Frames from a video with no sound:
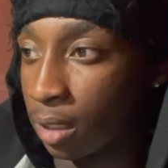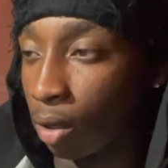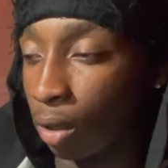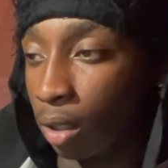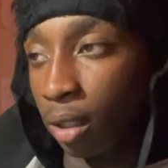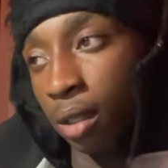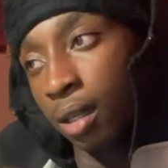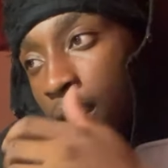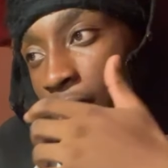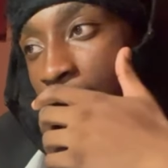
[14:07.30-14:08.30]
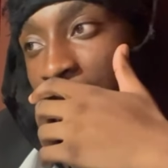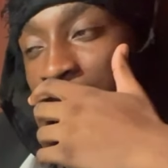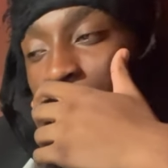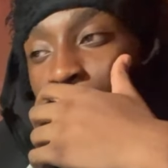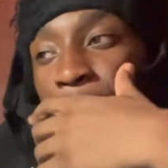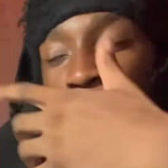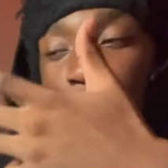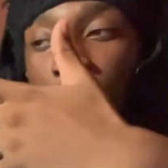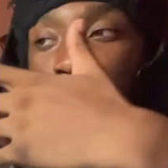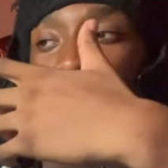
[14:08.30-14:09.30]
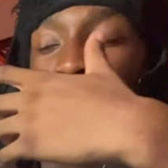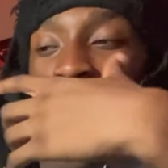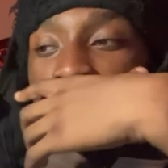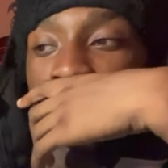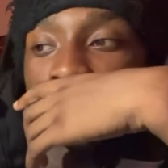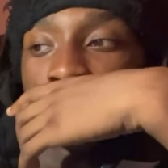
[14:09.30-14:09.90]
hard. I ain't see nobody pop out with that.